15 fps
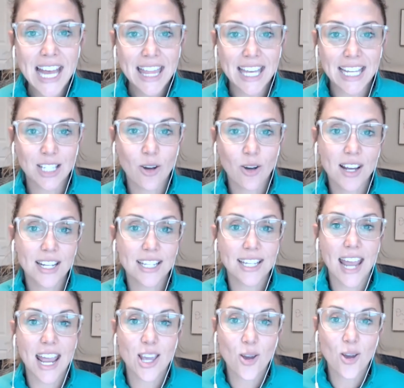that's going to
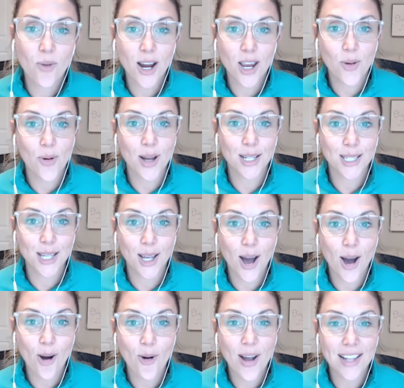take you where you want to
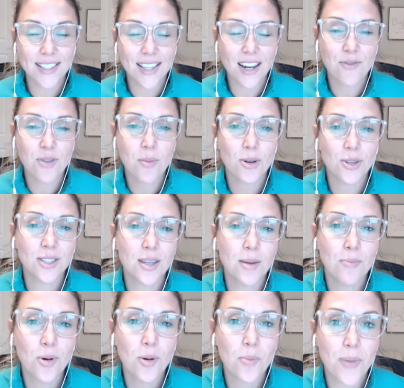go instead of the most
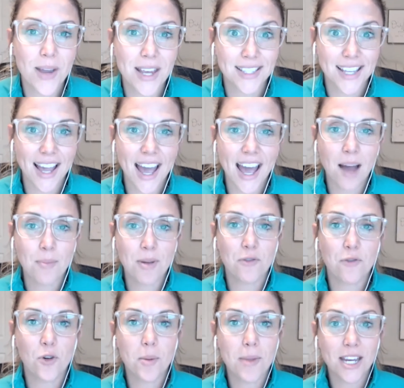simple, basic habit
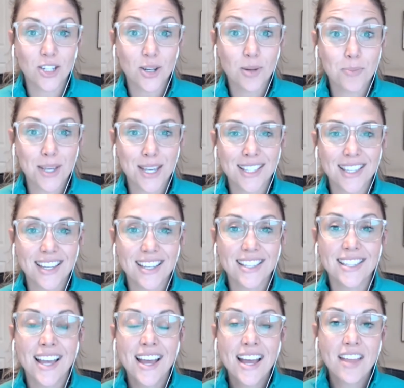formation pieces
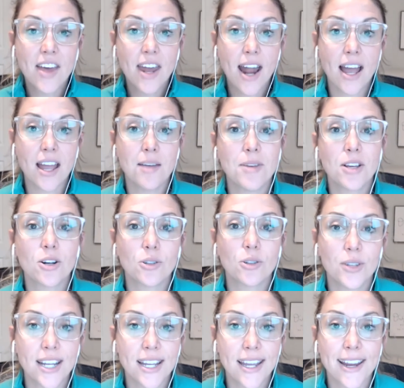that I am
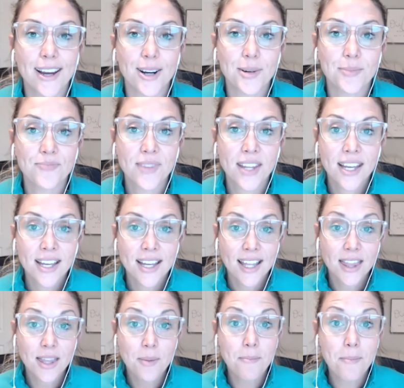including here.
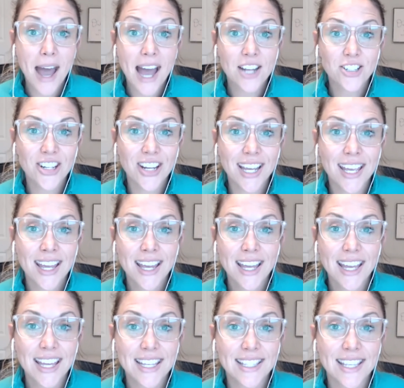The magic
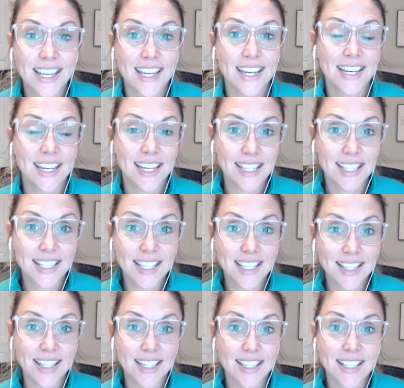is in
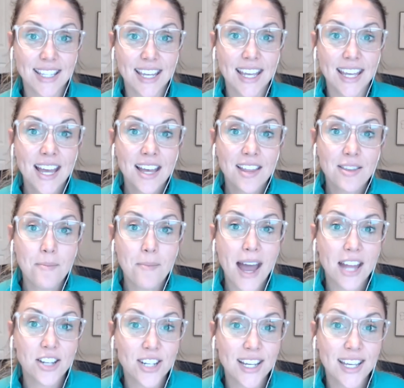consistency. The
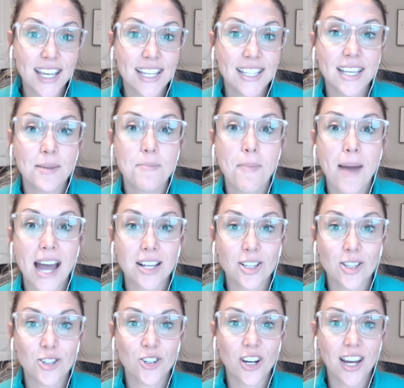magic is in
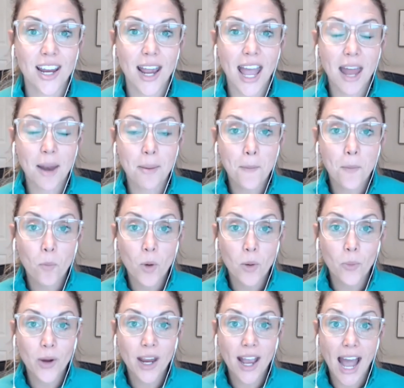mastery. And
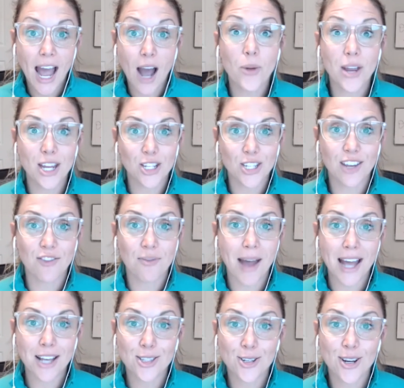when how we achieve
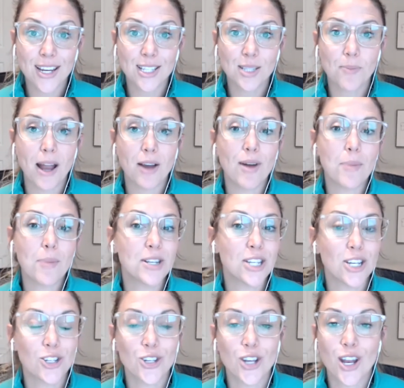mastery is by
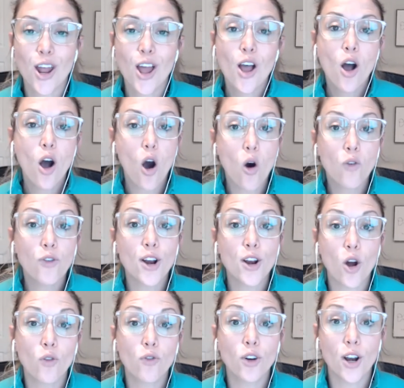repetition. Over and
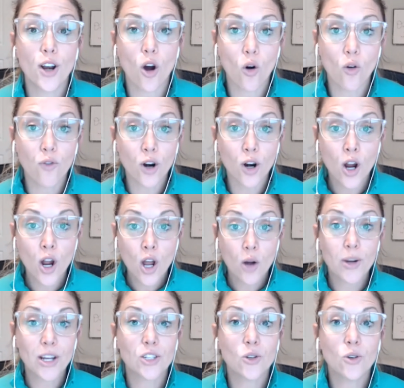over and over,
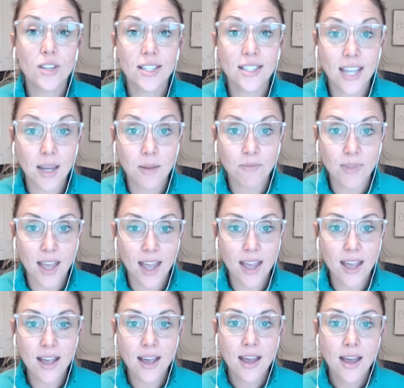we do the same
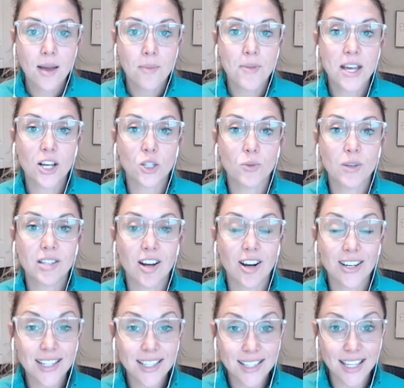thing because we
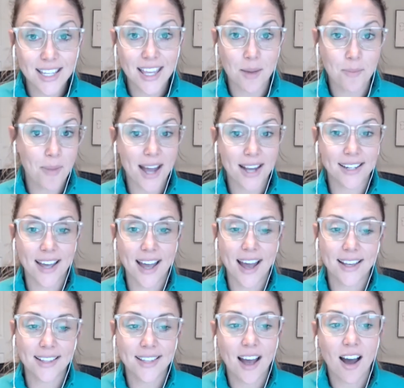start to see the impact it
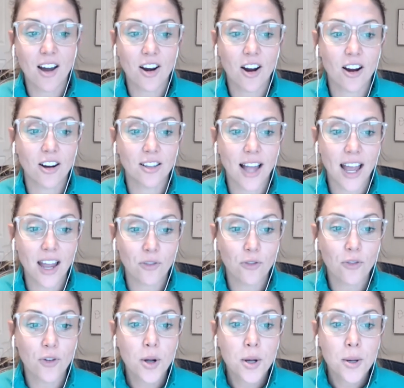has on our life.
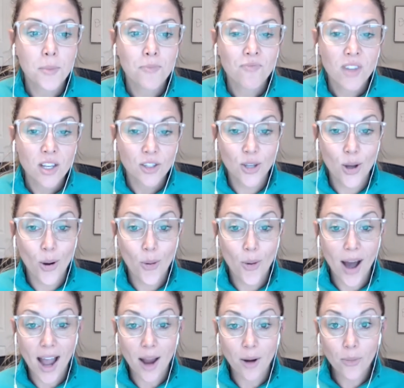So
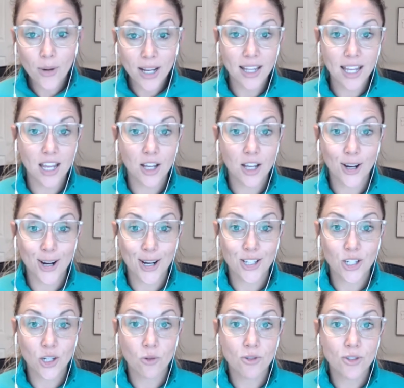I really
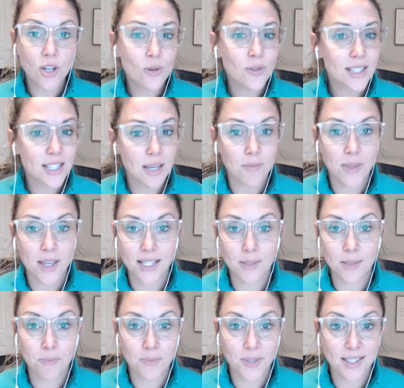encourage you don't skip these
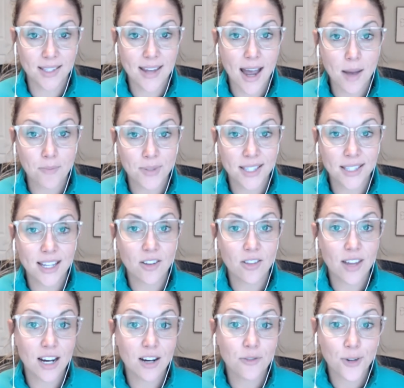steps. They're
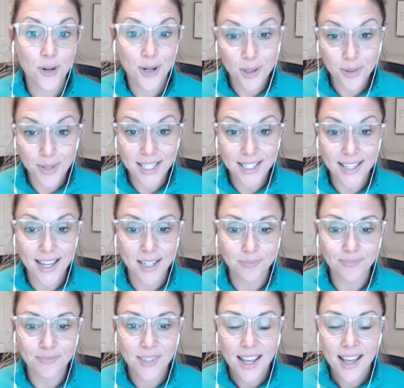there for a
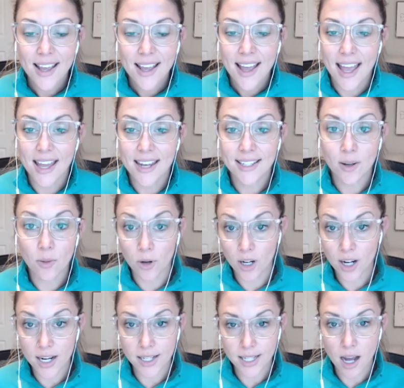reason. And we're
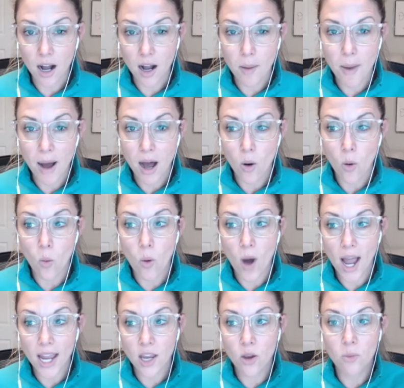going to talk about
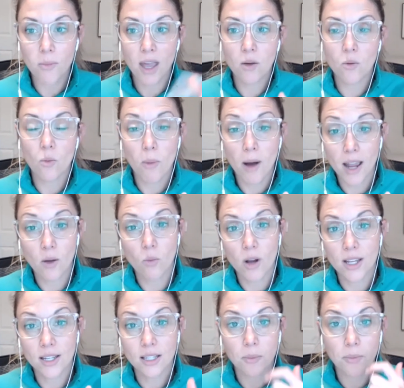why you may, might
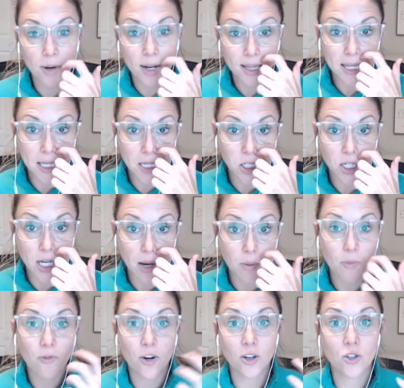want to print this sheet
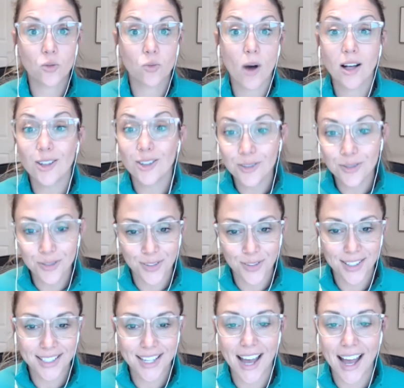for 12,
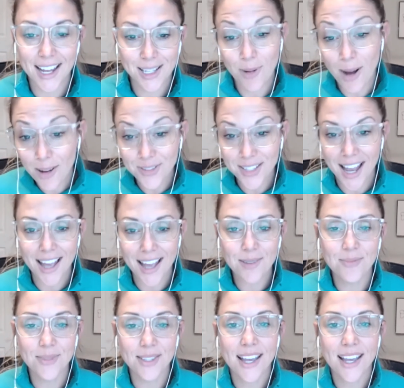12
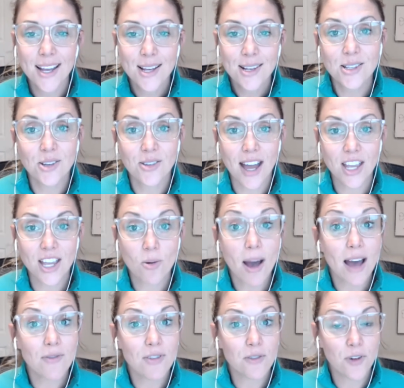times so that you
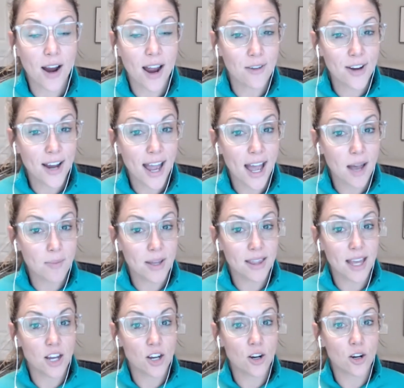have it for every habit
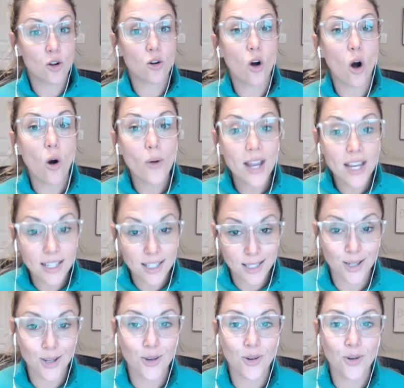that you're going
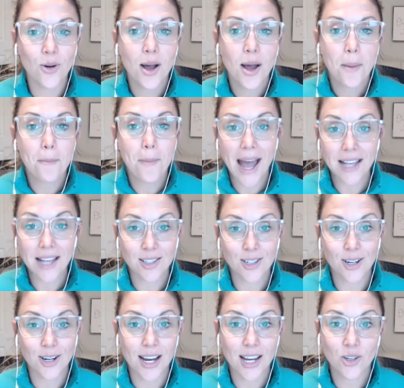to
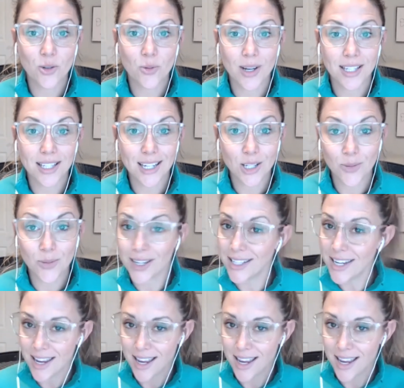master in 2020,